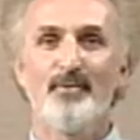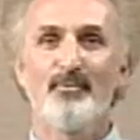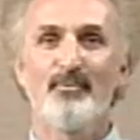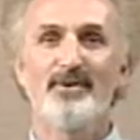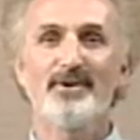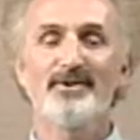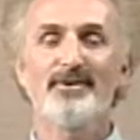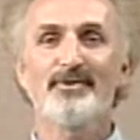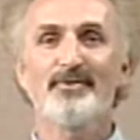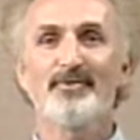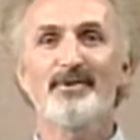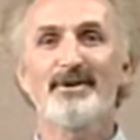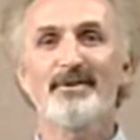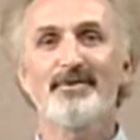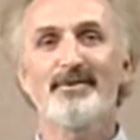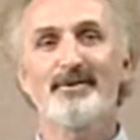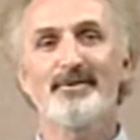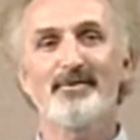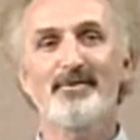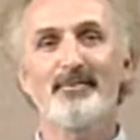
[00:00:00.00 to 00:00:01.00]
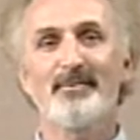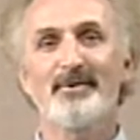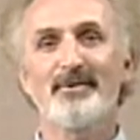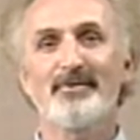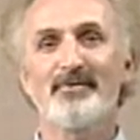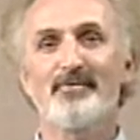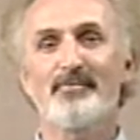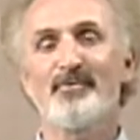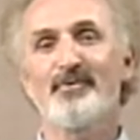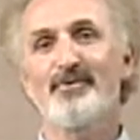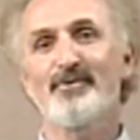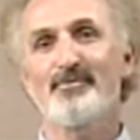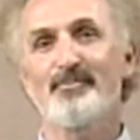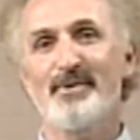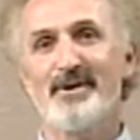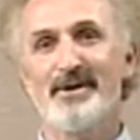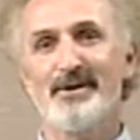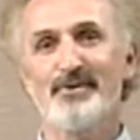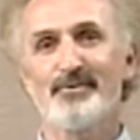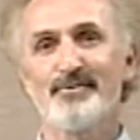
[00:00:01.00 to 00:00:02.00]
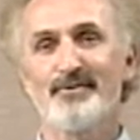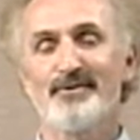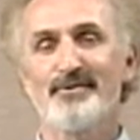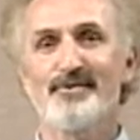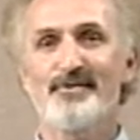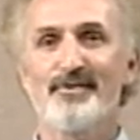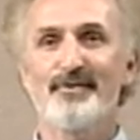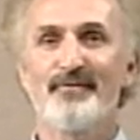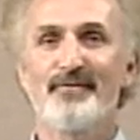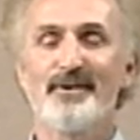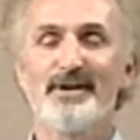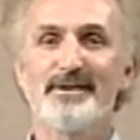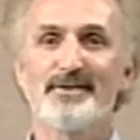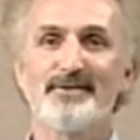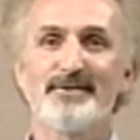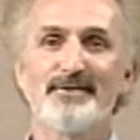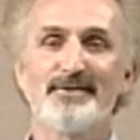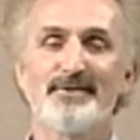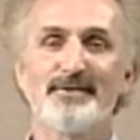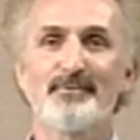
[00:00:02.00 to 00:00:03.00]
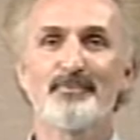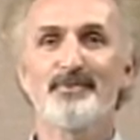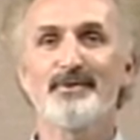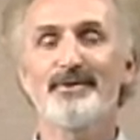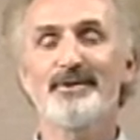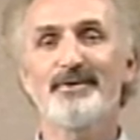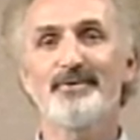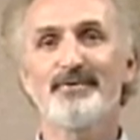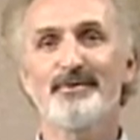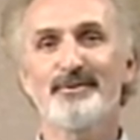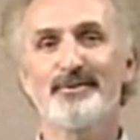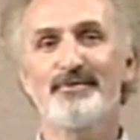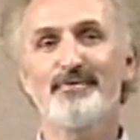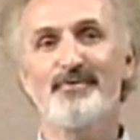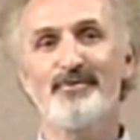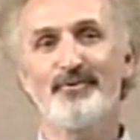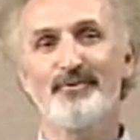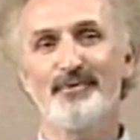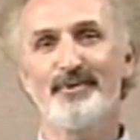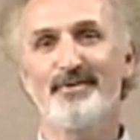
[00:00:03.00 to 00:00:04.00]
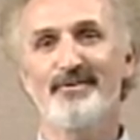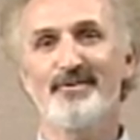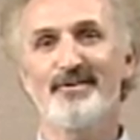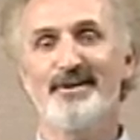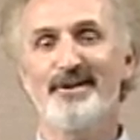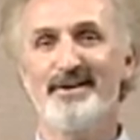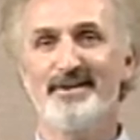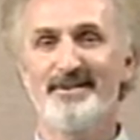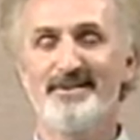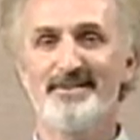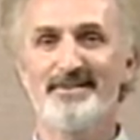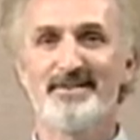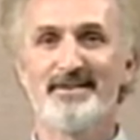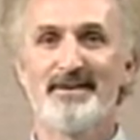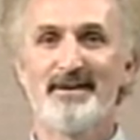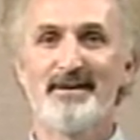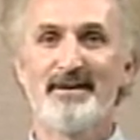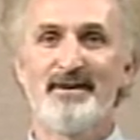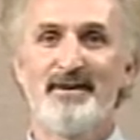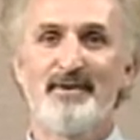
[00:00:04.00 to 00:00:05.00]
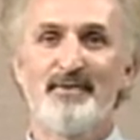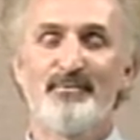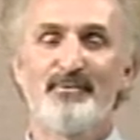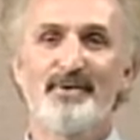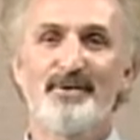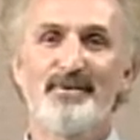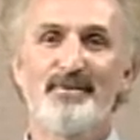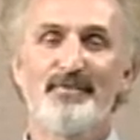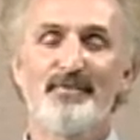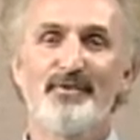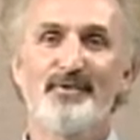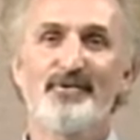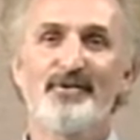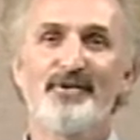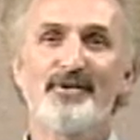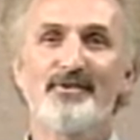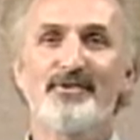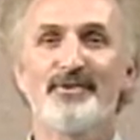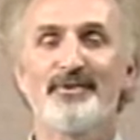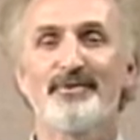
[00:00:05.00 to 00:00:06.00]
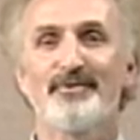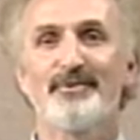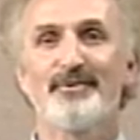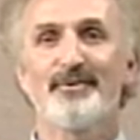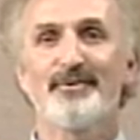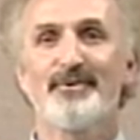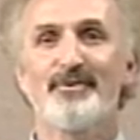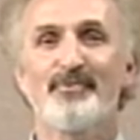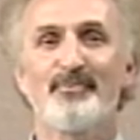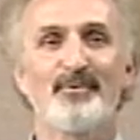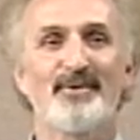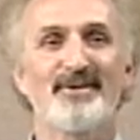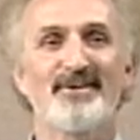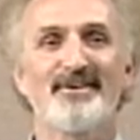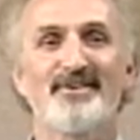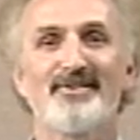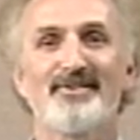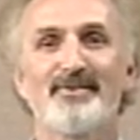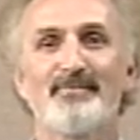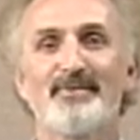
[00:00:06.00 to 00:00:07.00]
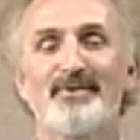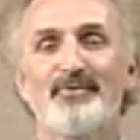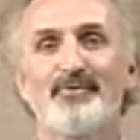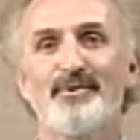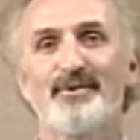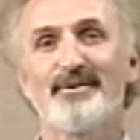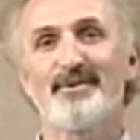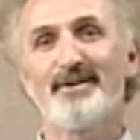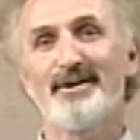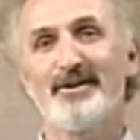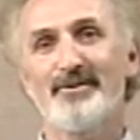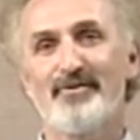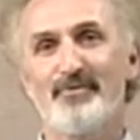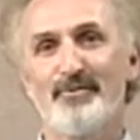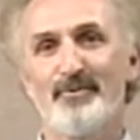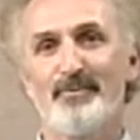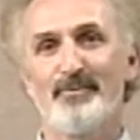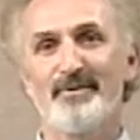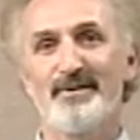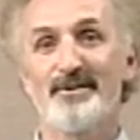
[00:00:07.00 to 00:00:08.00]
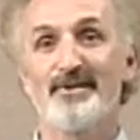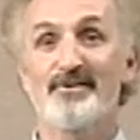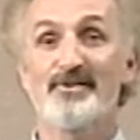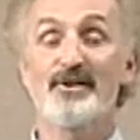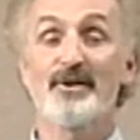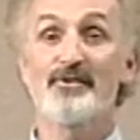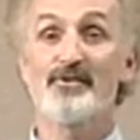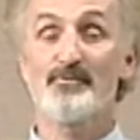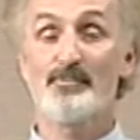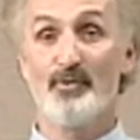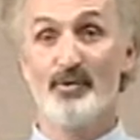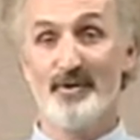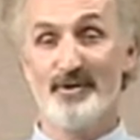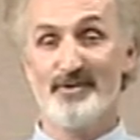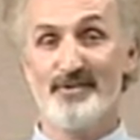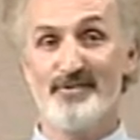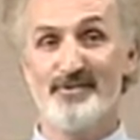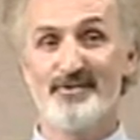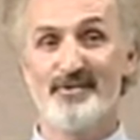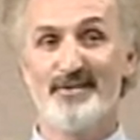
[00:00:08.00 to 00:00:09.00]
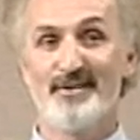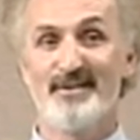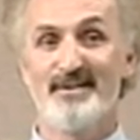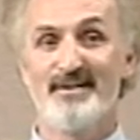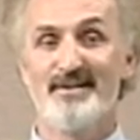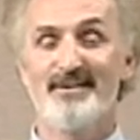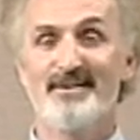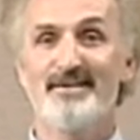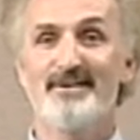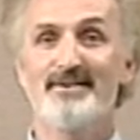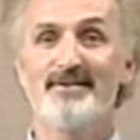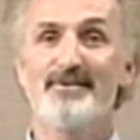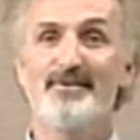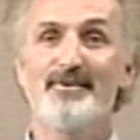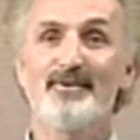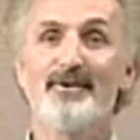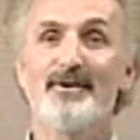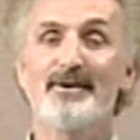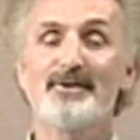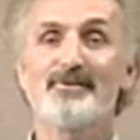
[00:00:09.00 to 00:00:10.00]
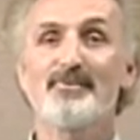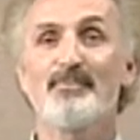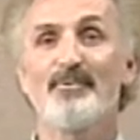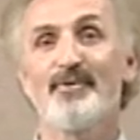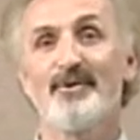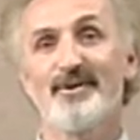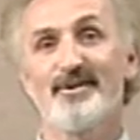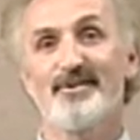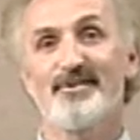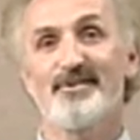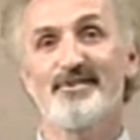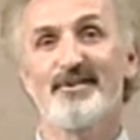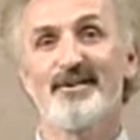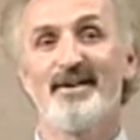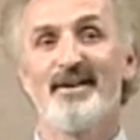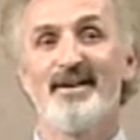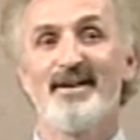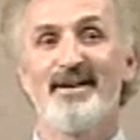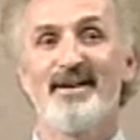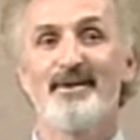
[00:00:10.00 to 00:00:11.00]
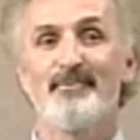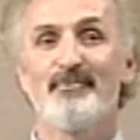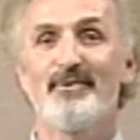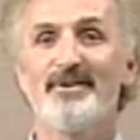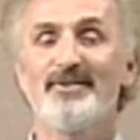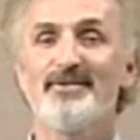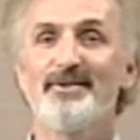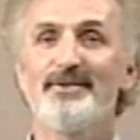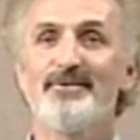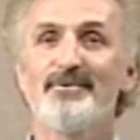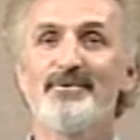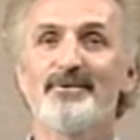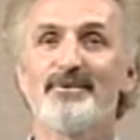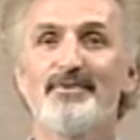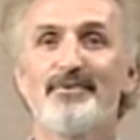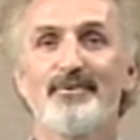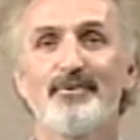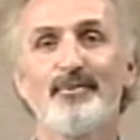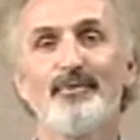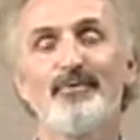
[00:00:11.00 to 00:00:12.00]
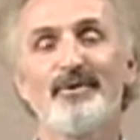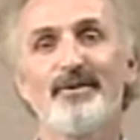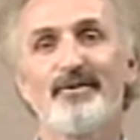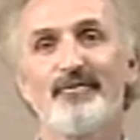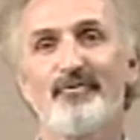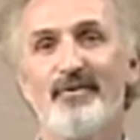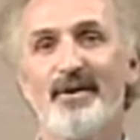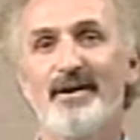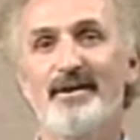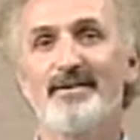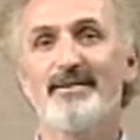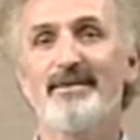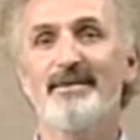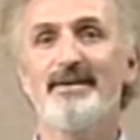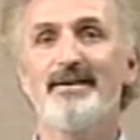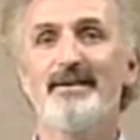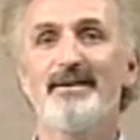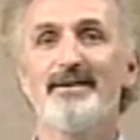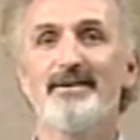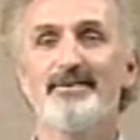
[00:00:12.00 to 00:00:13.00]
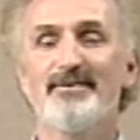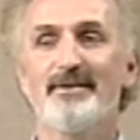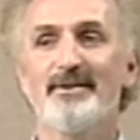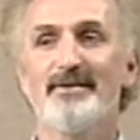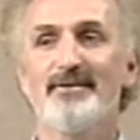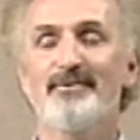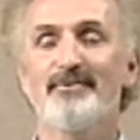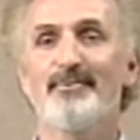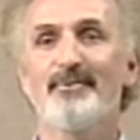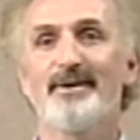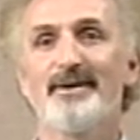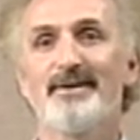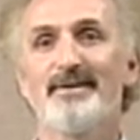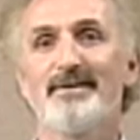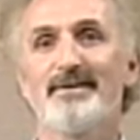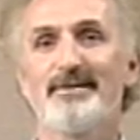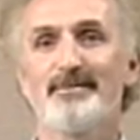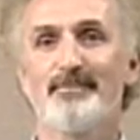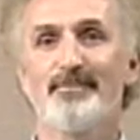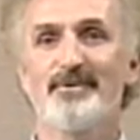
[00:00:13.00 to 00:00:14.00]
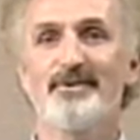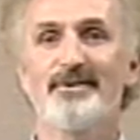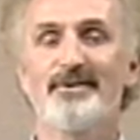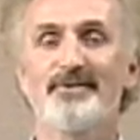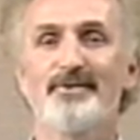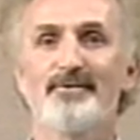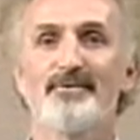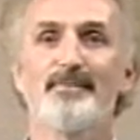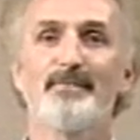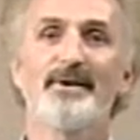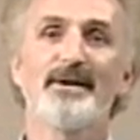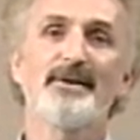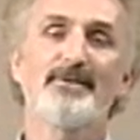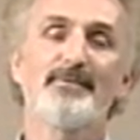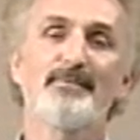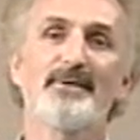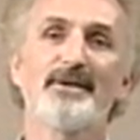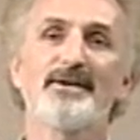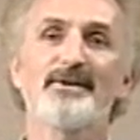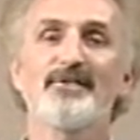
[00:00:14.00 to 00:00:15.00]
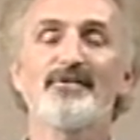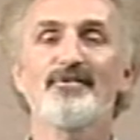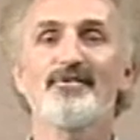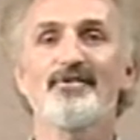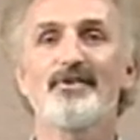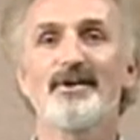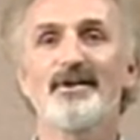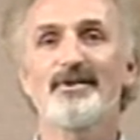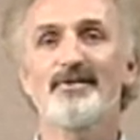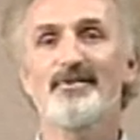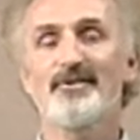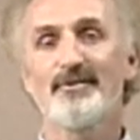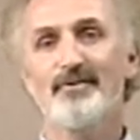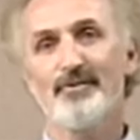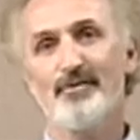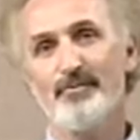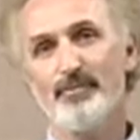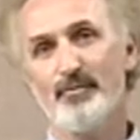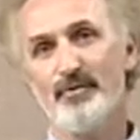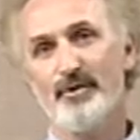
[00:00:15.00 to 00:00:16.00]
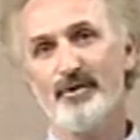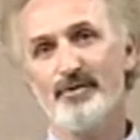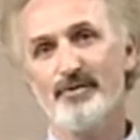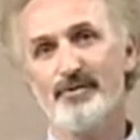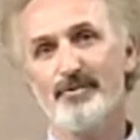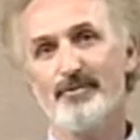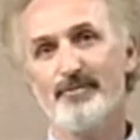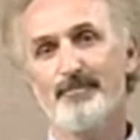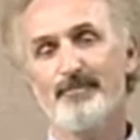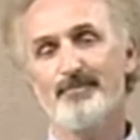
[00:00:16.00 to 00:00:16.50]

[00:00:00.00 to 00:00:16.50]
One of the great things about the sports module is the fact that you can really hook your students on it. One of the first things that you'll notice when kids come into a classroom is sports. Kids talk sports. And one thing you can do is finally integrate, in particular, mathematics and science into sports.